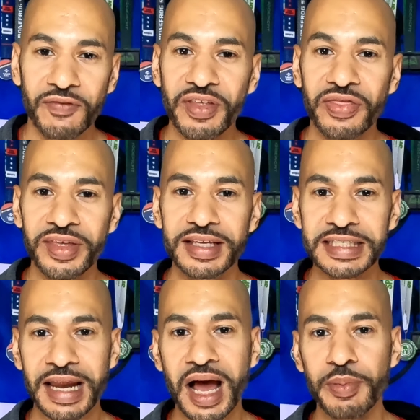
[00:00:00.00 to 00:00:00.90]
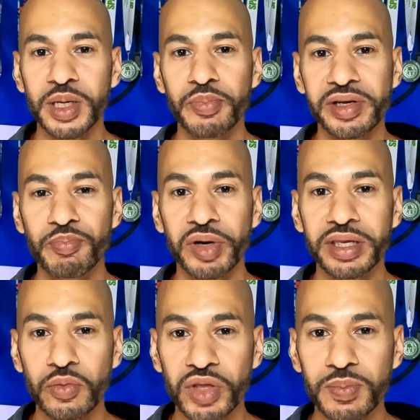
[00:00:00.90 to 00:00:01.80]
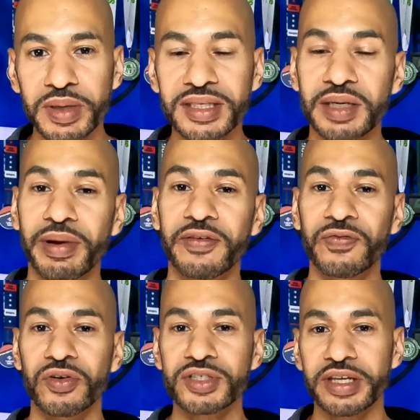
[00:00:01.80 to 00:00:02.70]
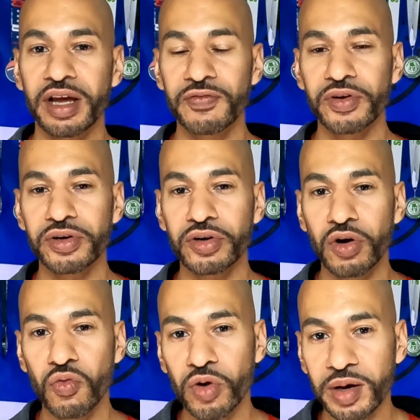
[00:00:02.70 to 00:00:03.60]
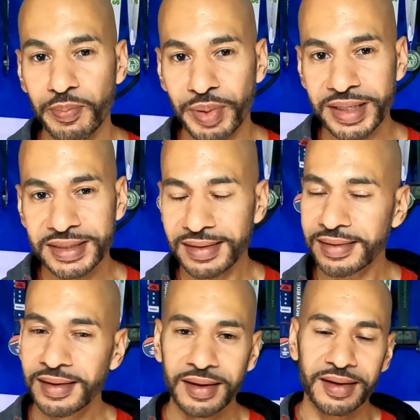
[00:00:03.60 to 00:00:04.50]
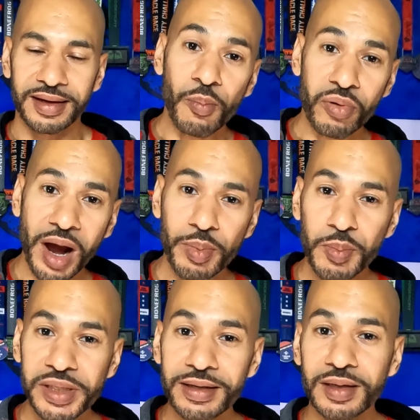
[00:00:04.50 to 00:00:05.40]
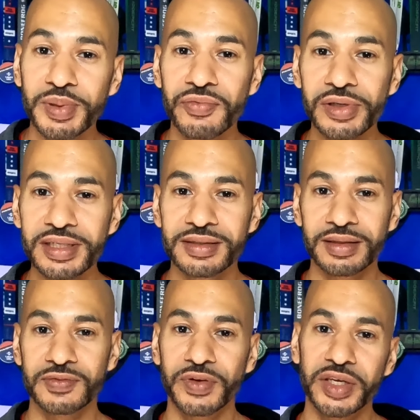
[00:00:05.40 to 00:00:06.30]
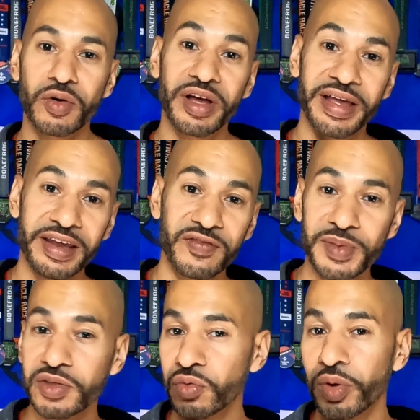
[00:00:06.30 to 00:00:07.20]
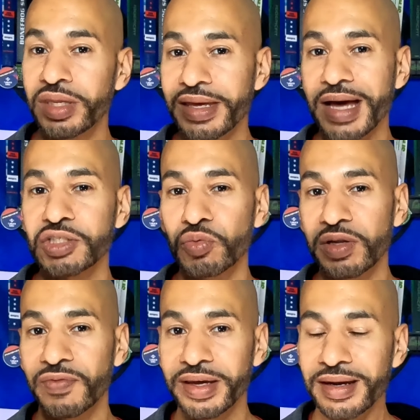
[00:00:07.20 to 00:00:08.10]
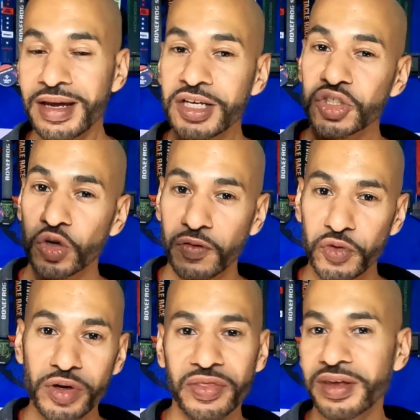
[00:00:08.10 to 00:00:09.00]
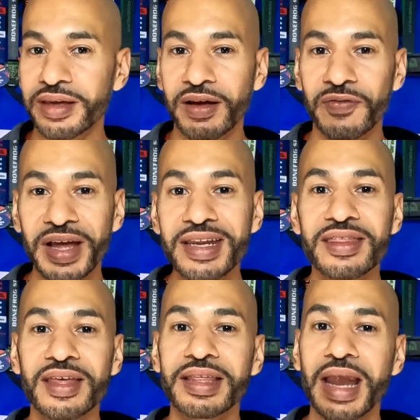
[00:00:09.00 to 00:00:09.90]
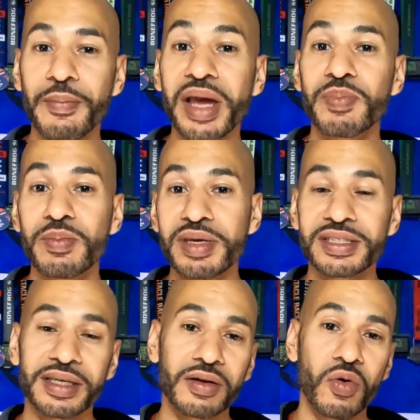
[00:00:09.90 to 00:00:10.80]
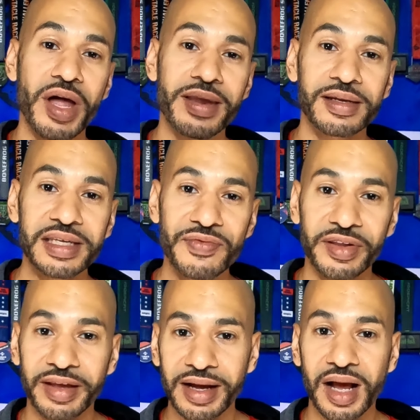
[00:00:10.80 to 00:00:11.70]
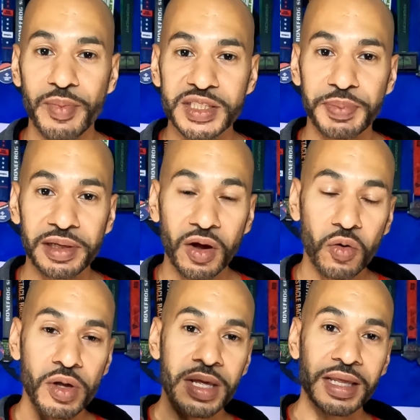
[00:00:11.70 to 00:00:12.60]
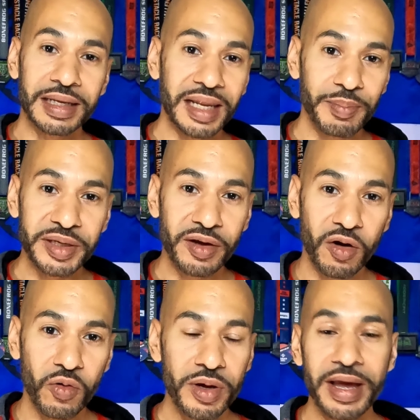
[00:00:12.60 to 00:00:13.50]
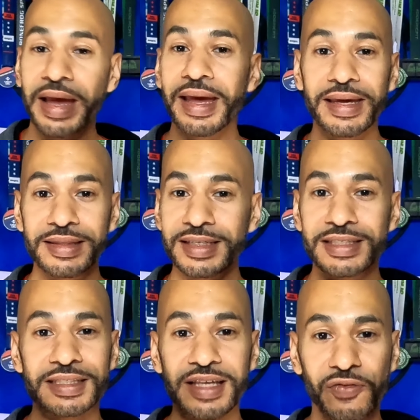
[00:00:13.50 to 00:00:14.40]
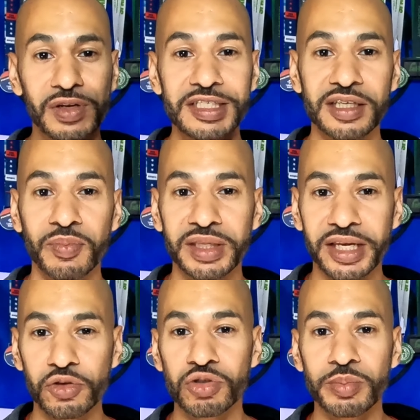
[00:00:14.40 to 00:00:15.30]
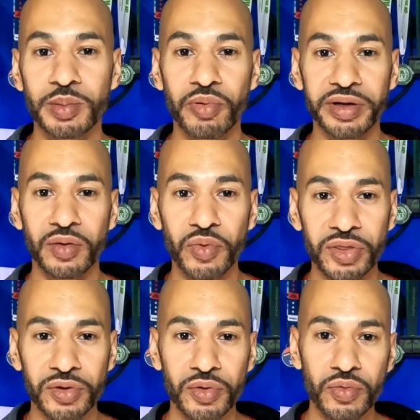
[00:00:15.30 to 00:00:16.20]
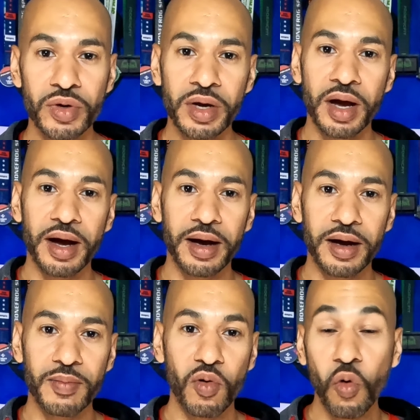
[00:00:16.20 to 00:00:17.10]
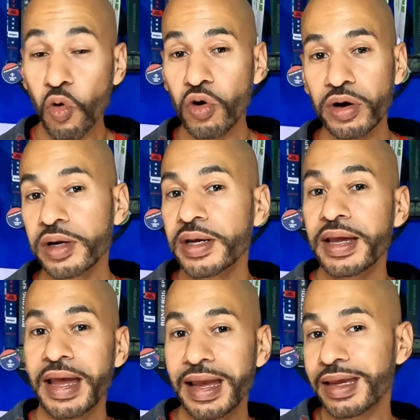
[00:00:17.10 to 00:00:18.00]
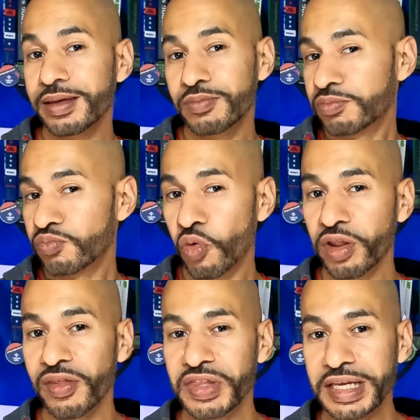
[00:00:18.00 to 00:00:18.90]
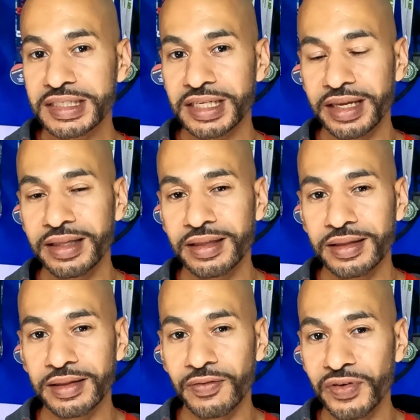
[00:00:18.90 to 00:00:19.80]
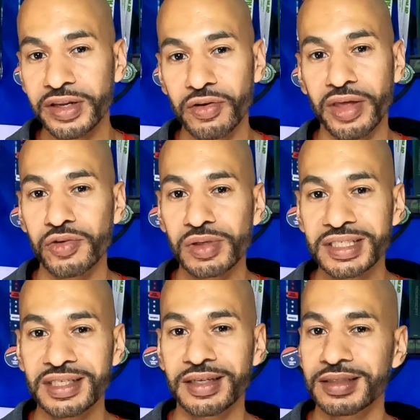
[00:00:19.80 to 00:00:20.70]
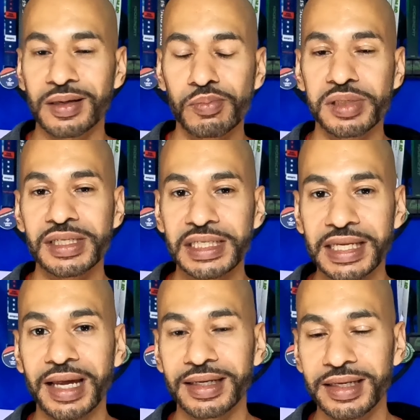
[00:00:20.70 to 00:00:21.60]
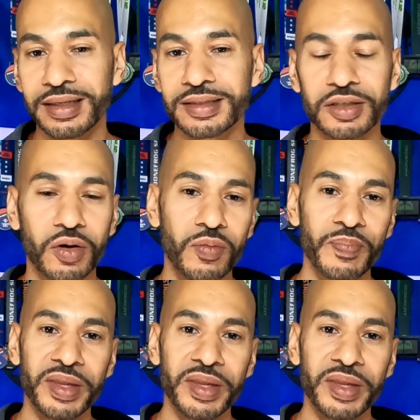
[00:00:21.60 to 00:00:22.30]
of the things that I'm going to be bringing with me to my first ever Go Ruck Basic. I'm probably going to be releasing this video ahead of me doing the actual event. So if you could think of anything that I might be missing, go ahead and leave it in the comments below. Let me know, hey, this is definitely something that you should be bringing with you. Or, hey, one of the things in the video that you listed is completely not needed. So